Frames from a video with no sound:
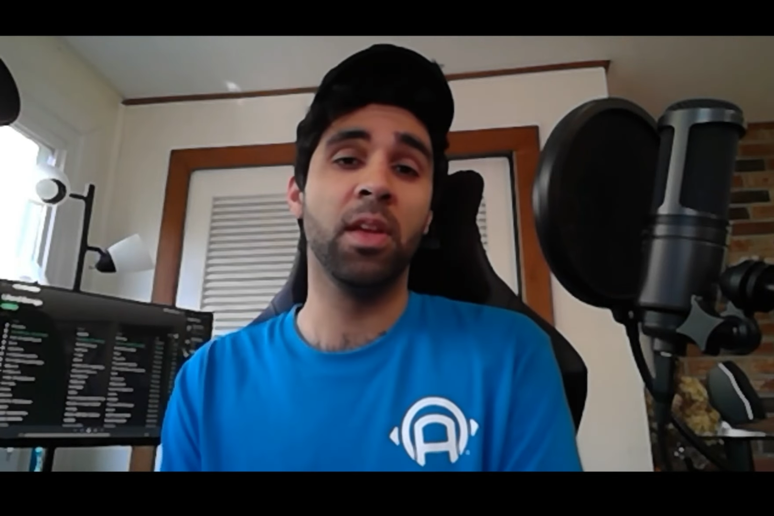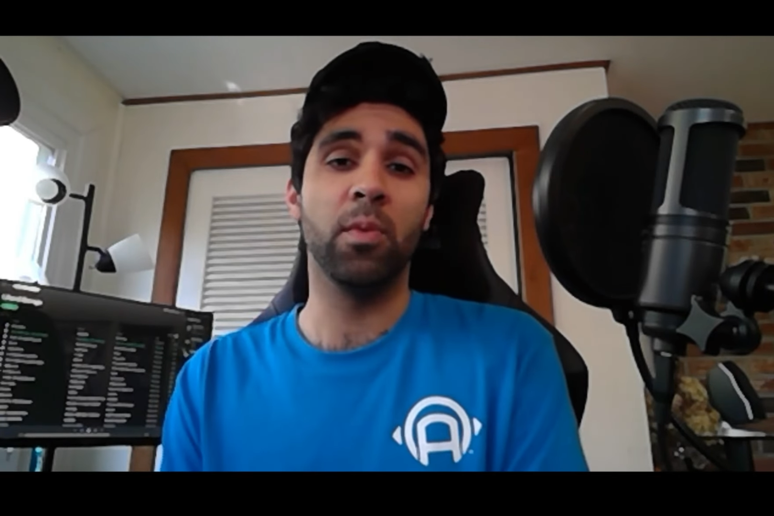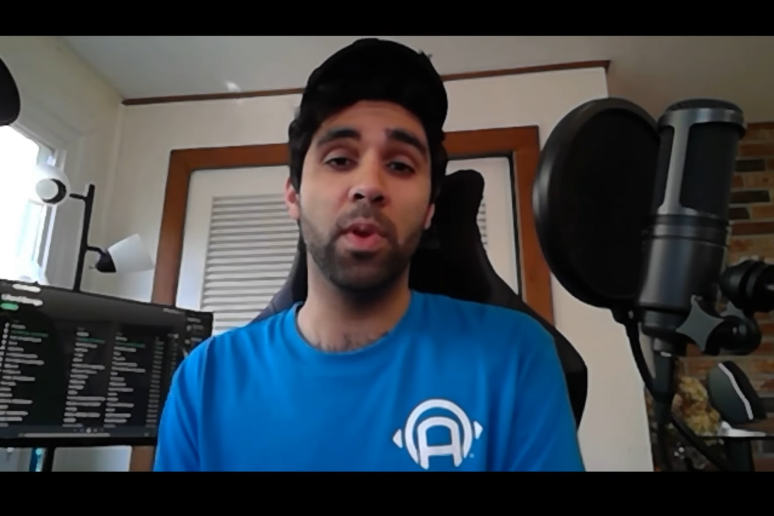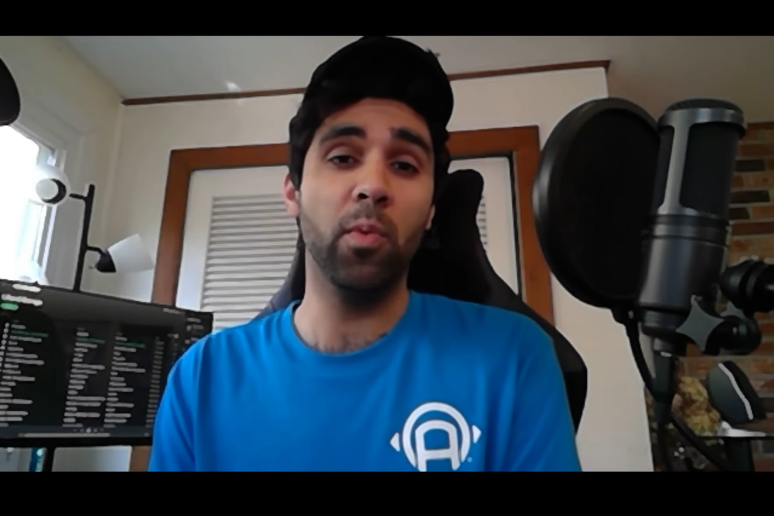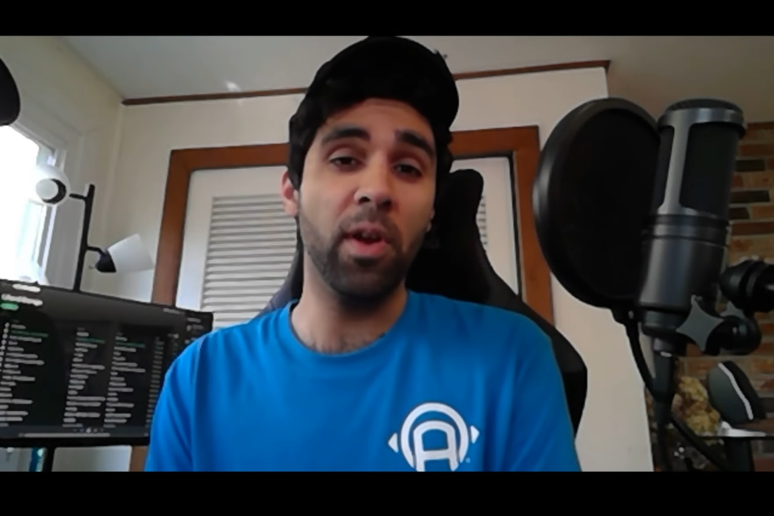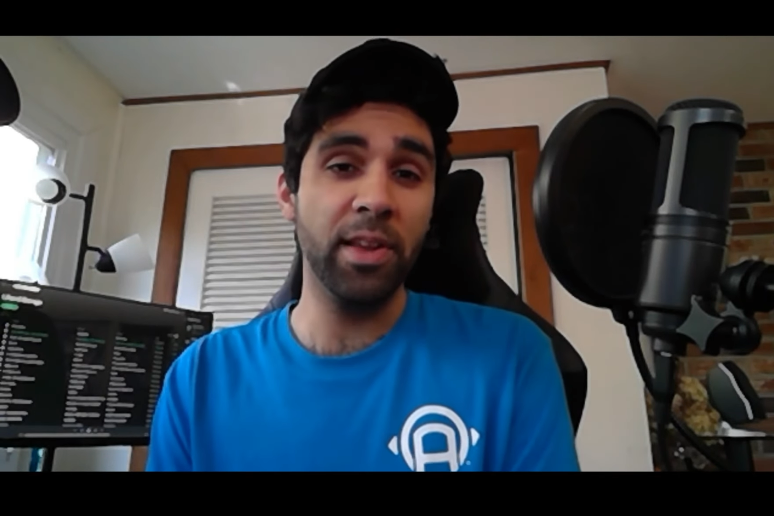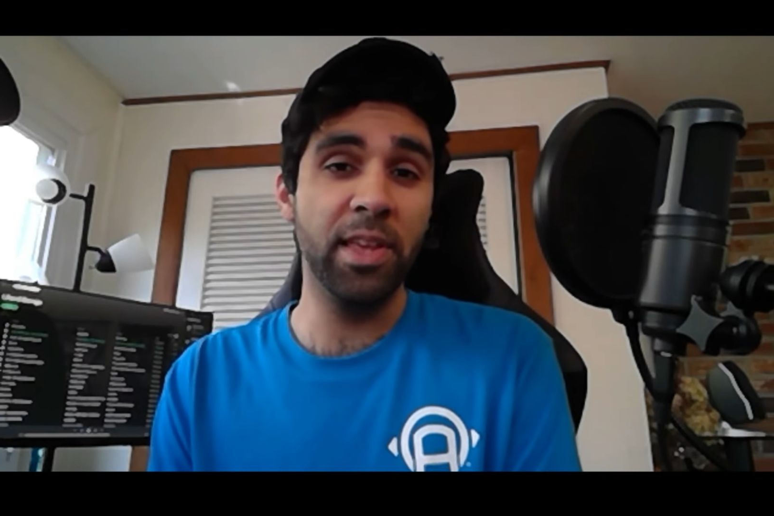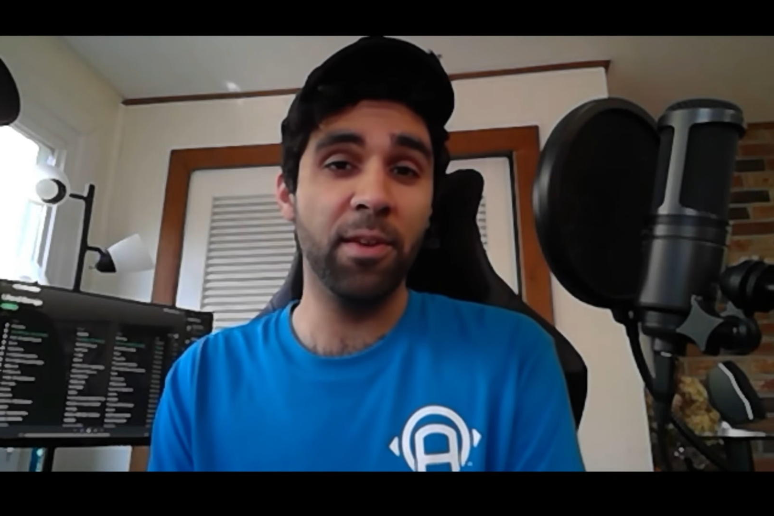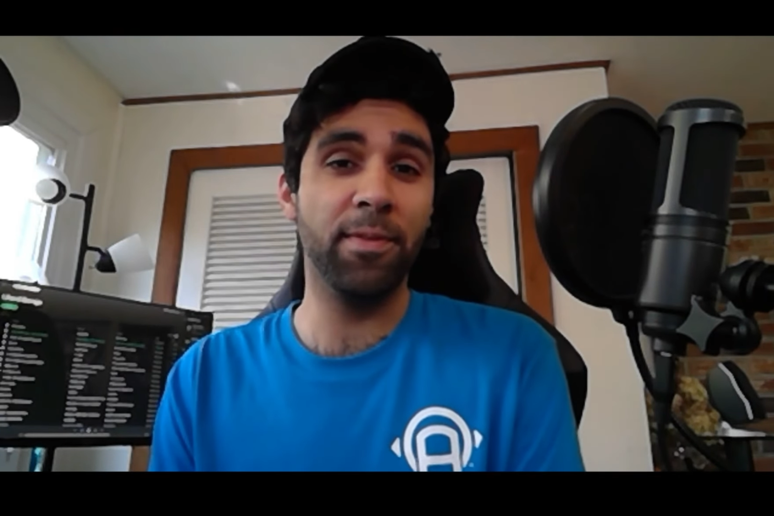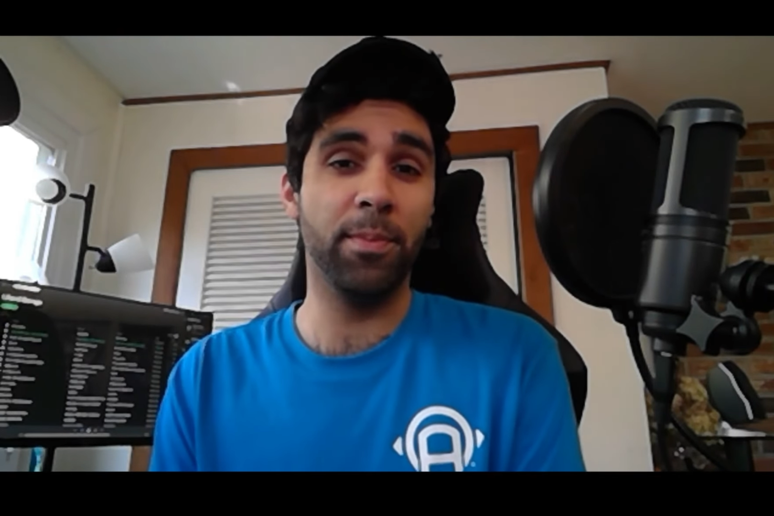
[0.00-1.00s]
We want to
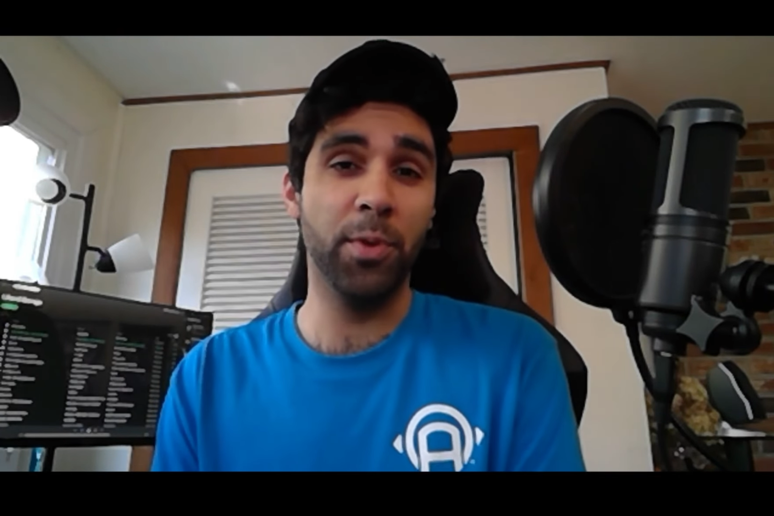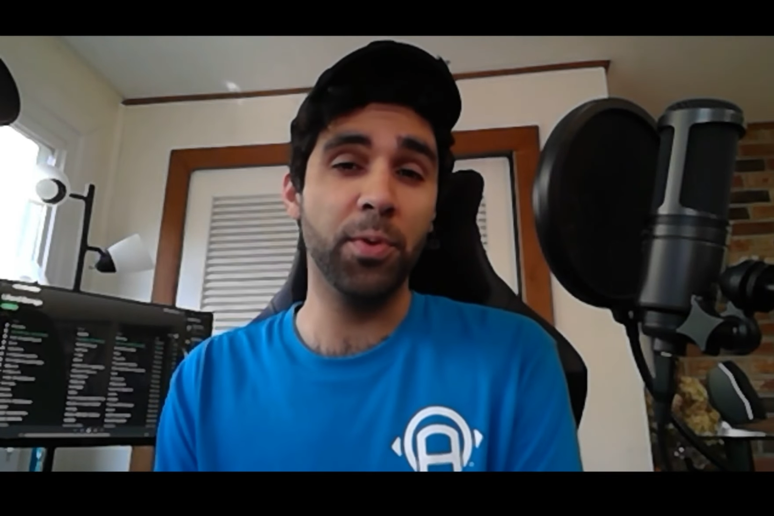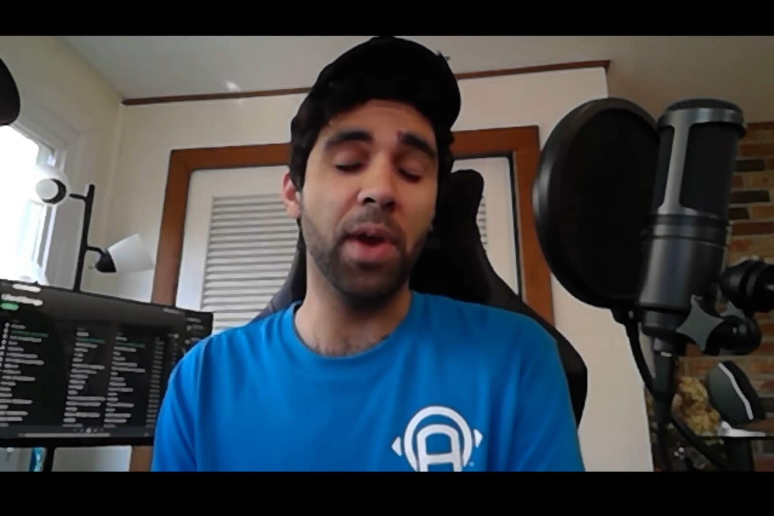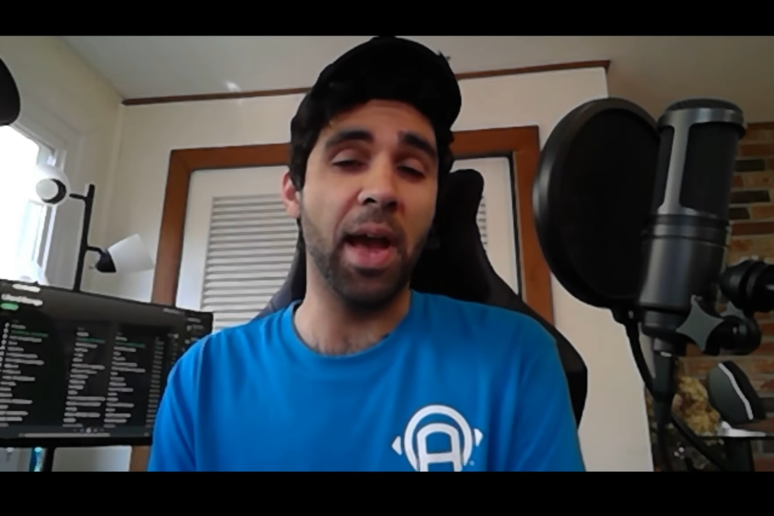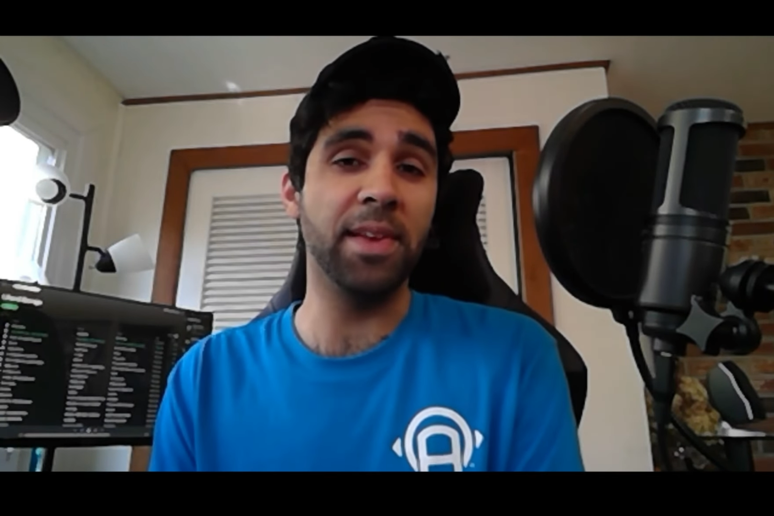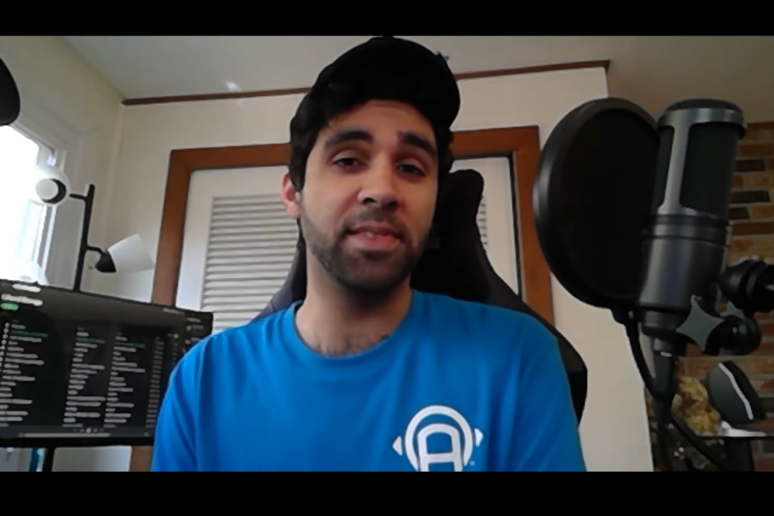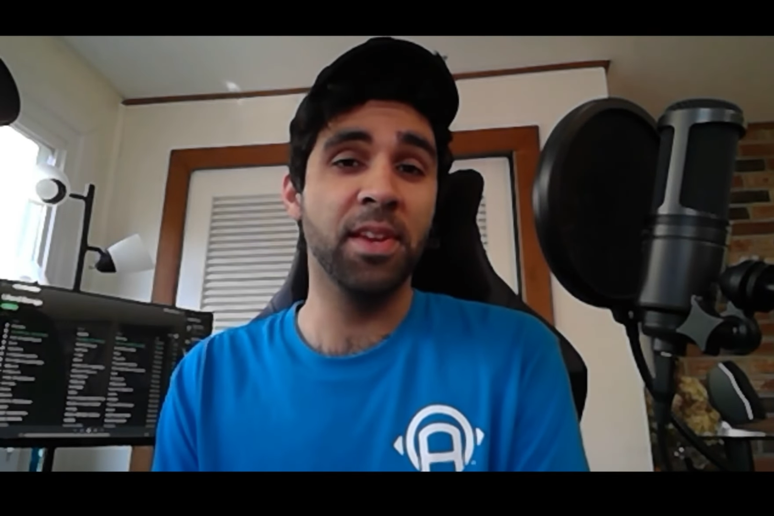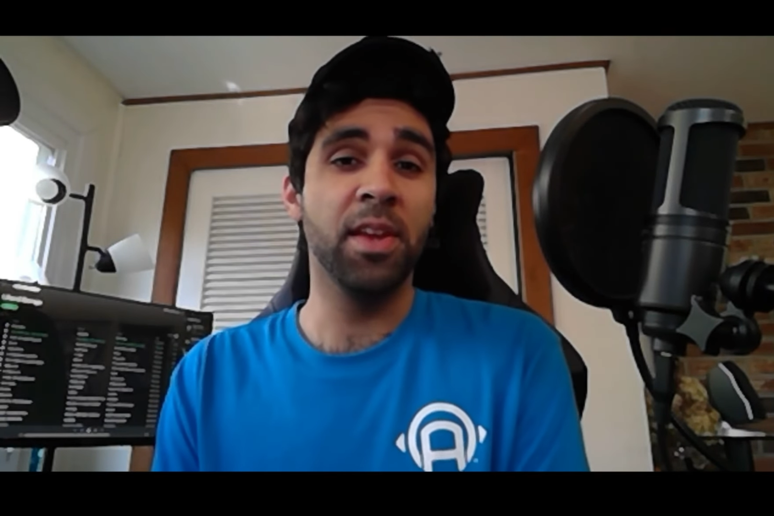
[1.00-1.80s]
hear from you guys